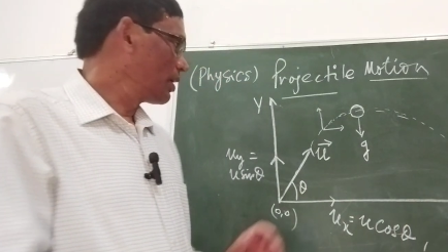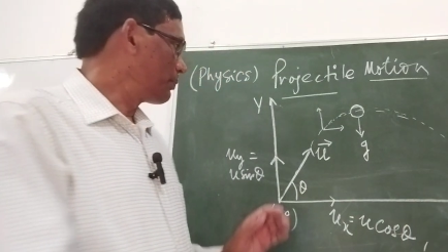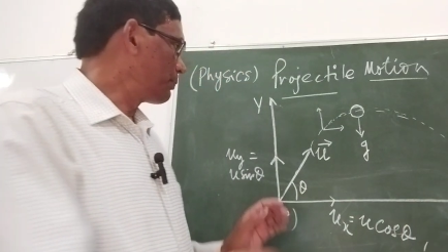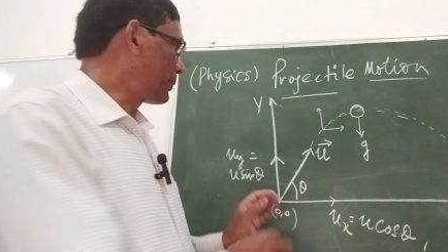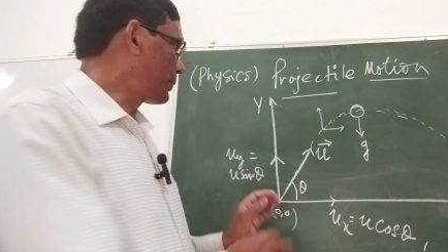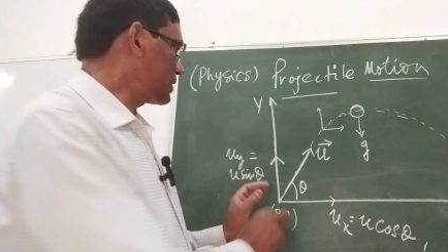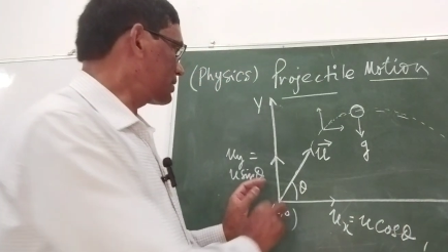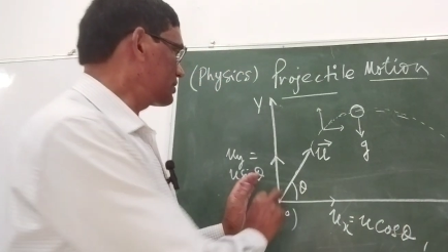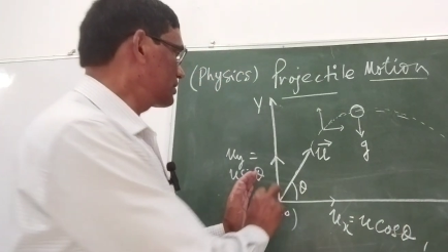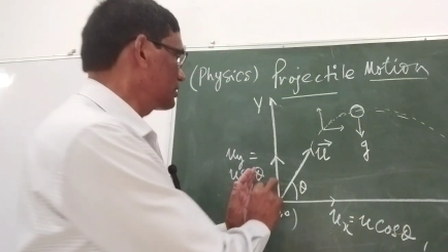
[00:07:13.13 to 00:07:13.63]

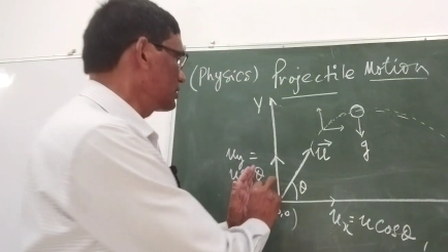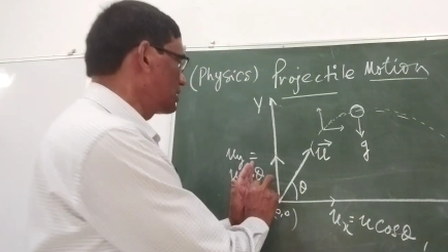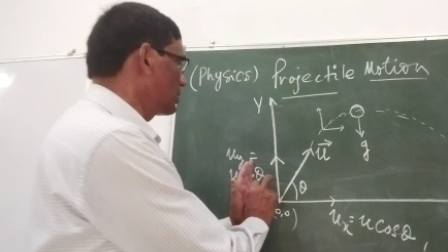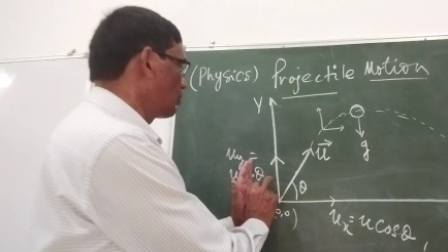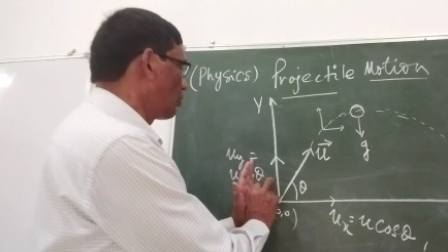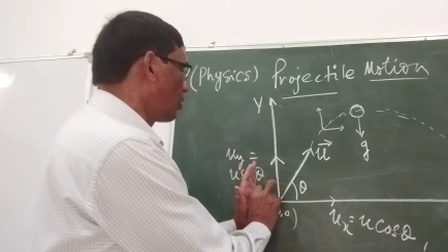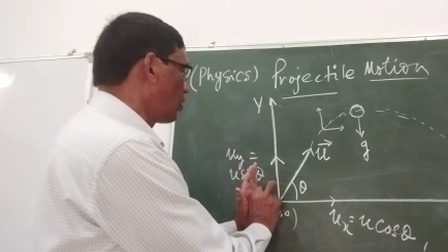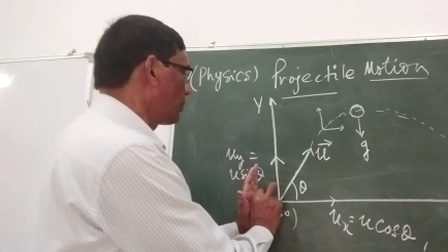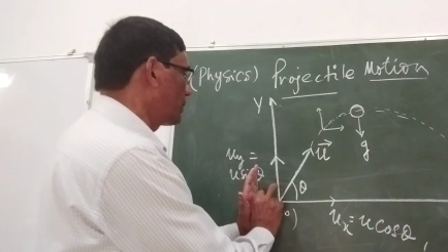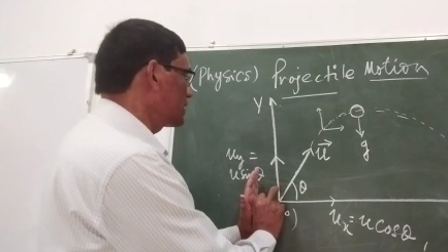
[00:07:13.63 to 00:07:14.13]
But the
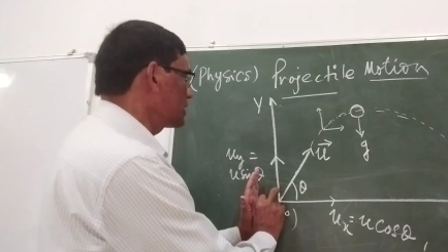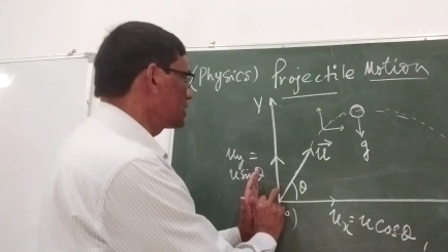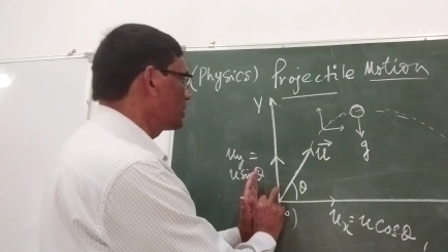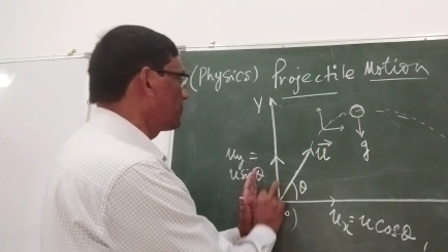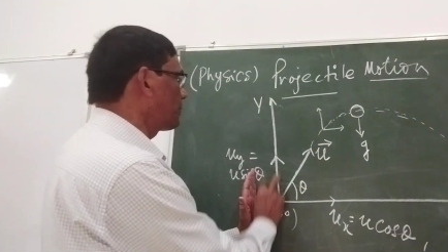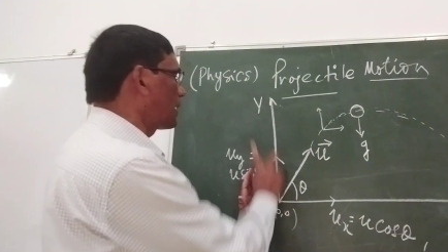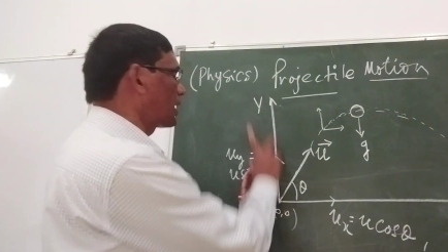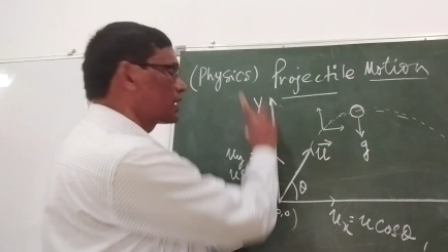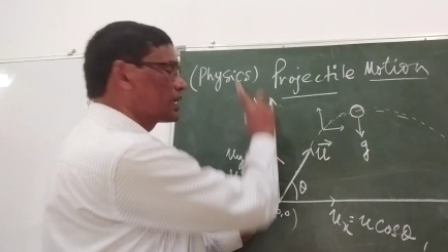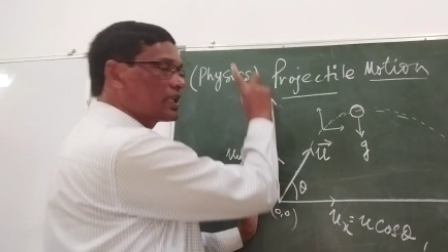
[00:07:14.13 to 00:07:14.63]
moment the
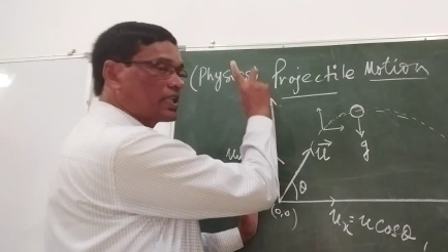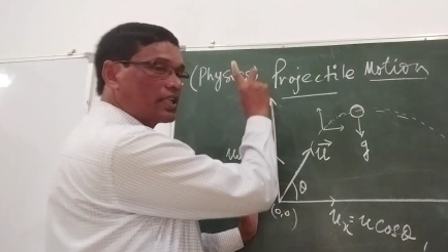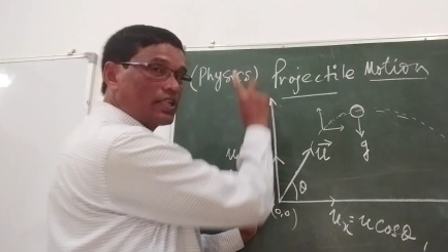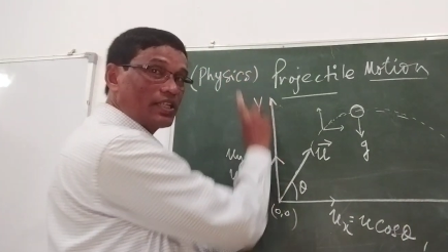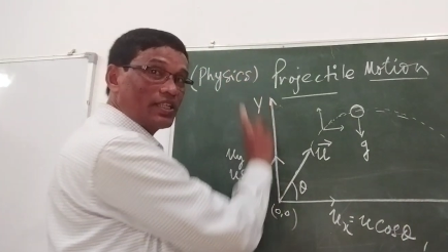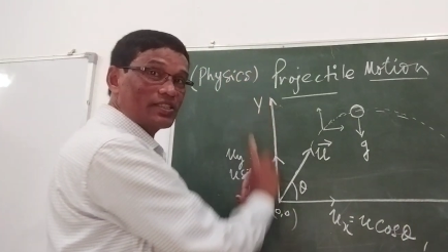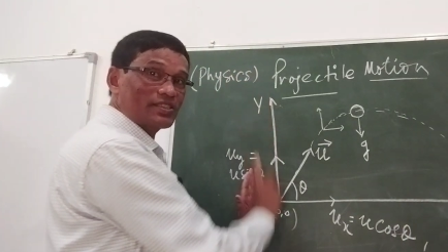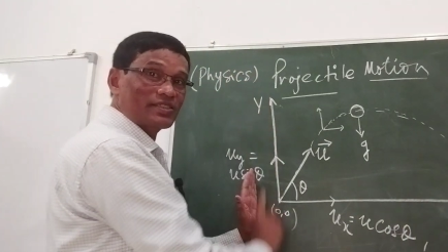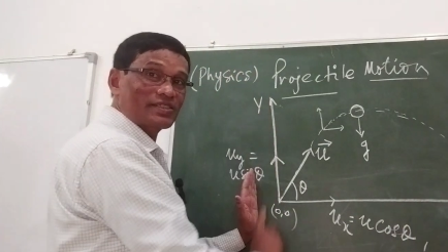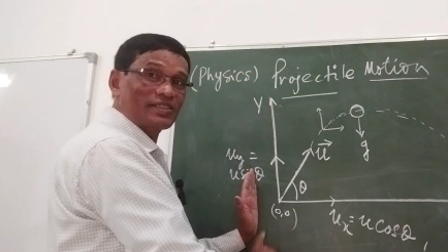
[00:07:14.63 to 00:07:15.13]
particle
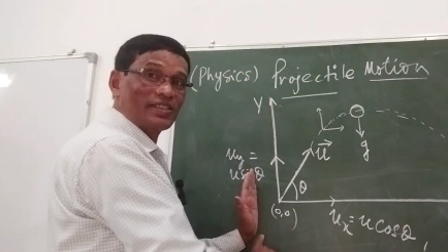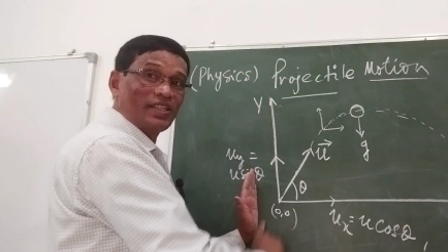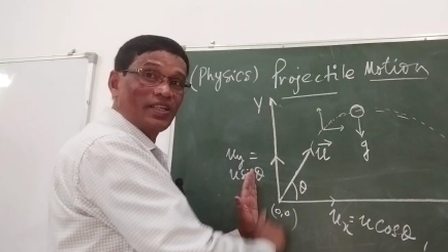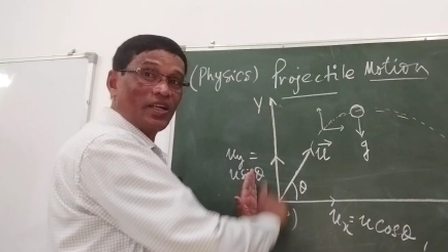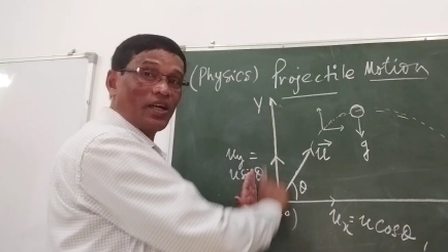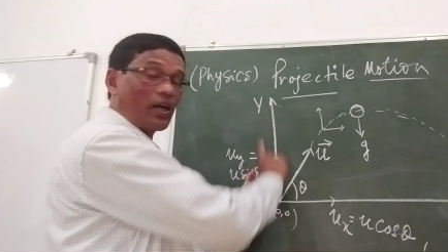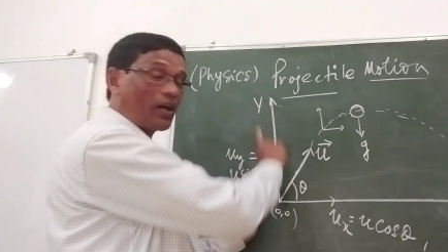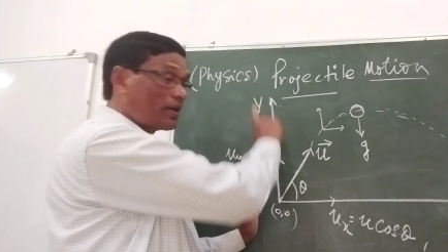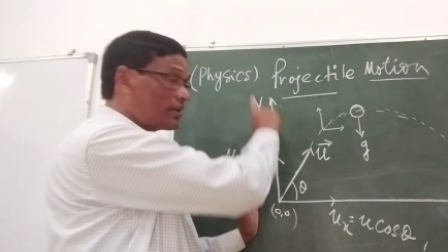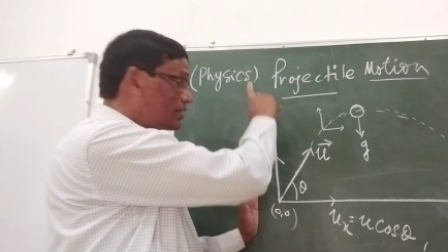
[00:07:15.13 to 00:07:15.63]
is
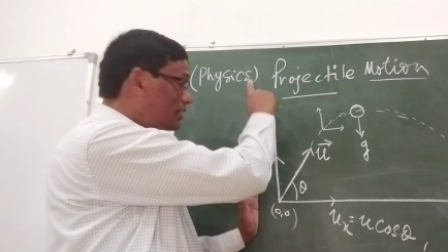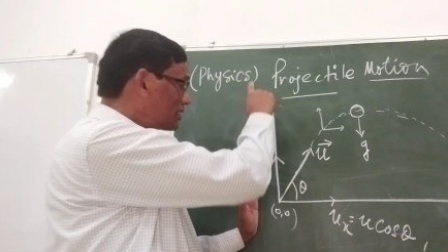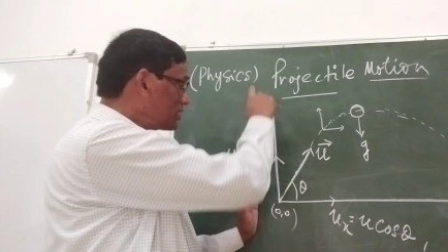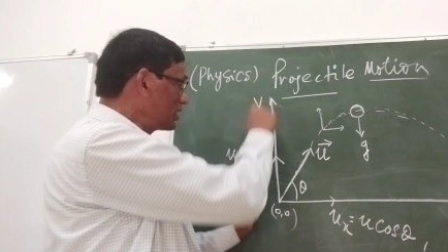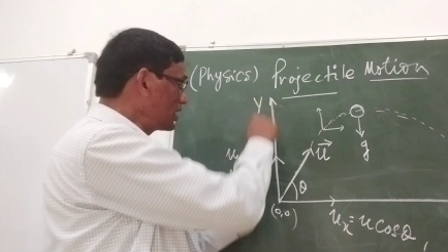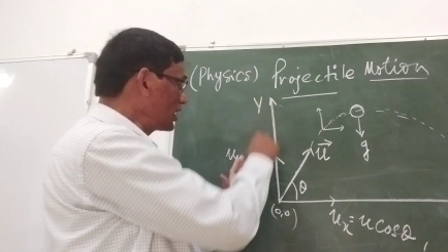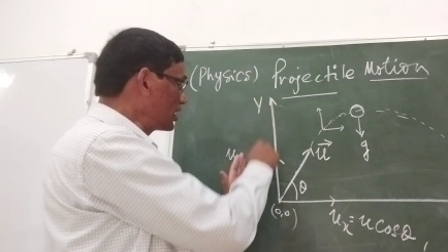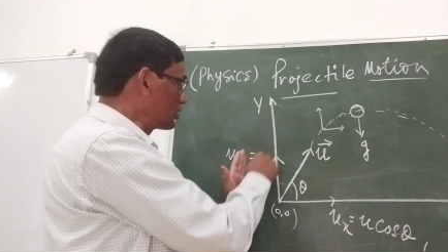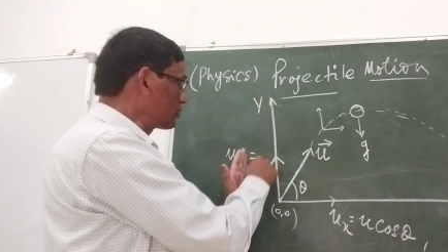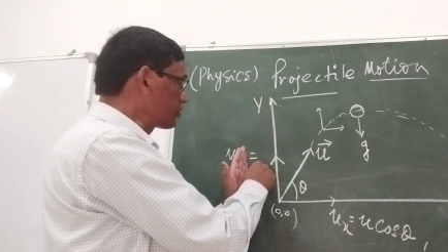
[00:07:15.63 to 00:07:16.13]
under
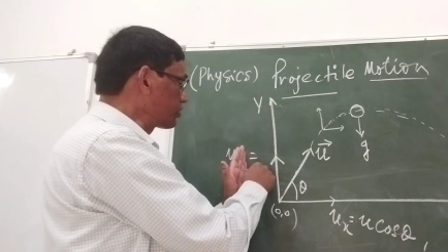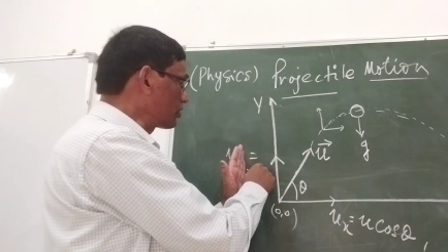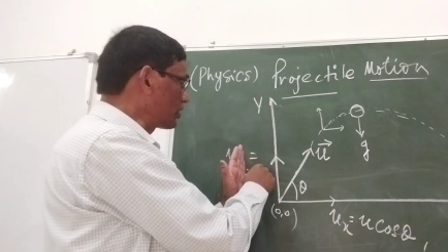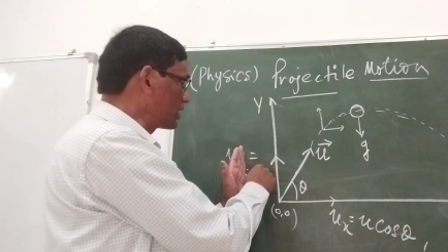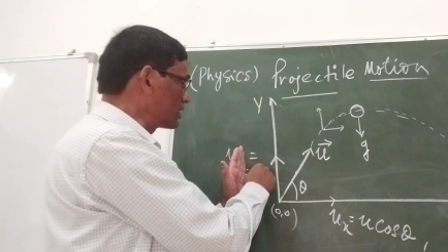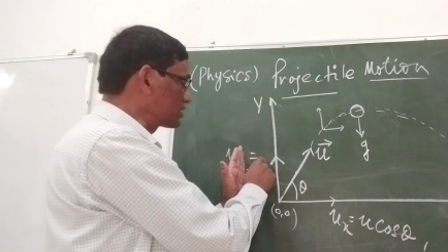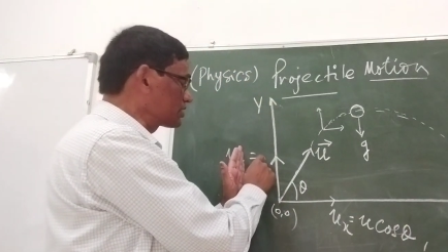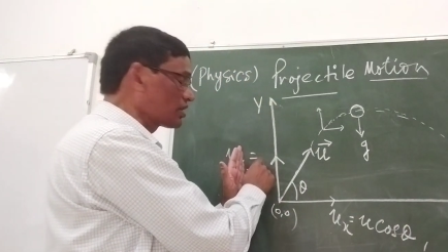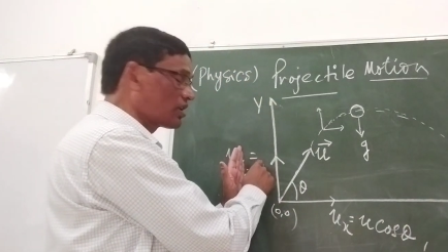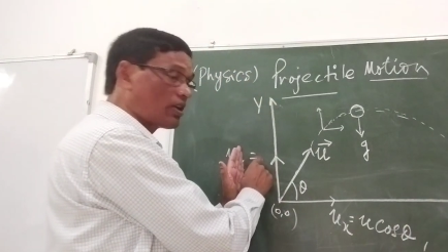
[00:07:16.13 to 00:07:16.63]
the
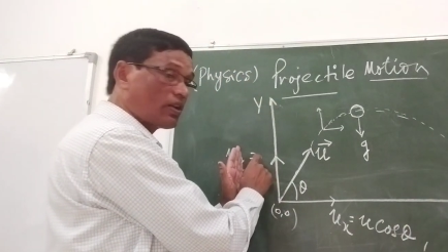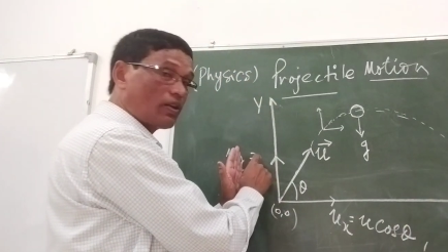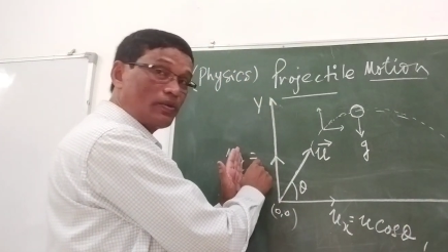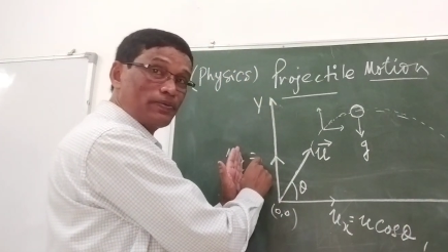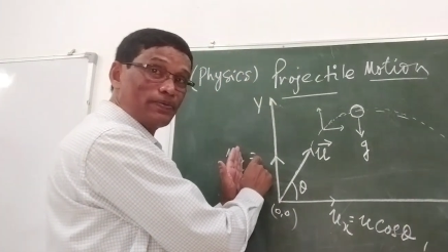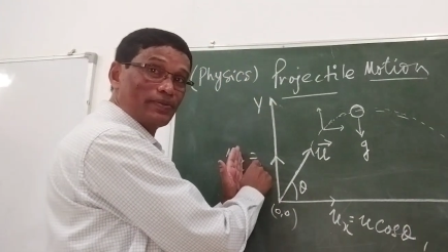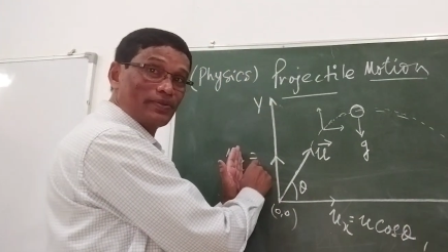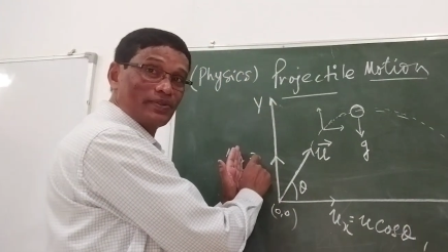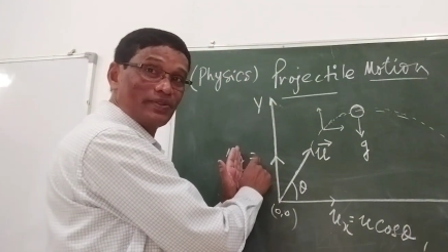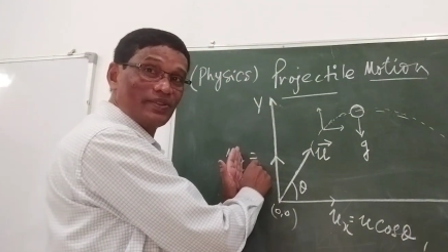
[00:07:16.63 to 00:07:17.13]
influence
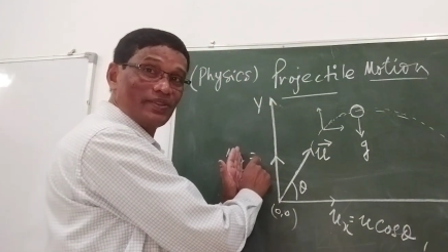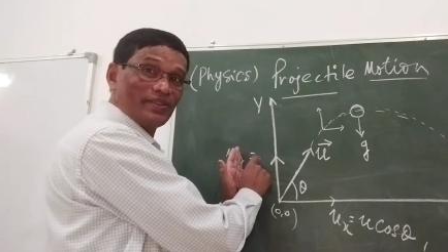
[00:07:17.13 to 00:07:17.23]
of